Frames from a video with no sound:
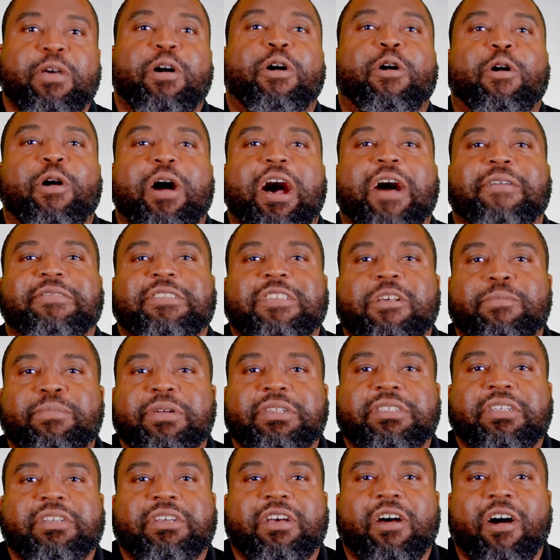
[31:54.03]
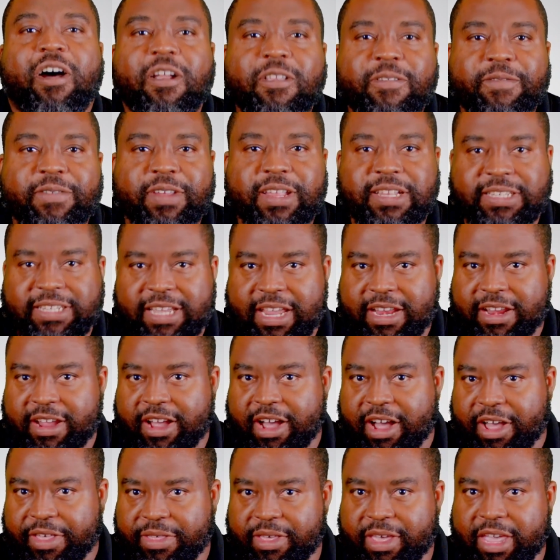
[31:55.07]
or have so much confidence in
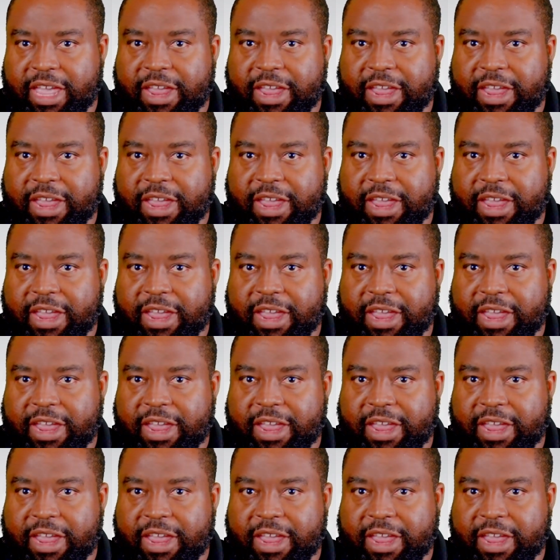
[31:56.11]
other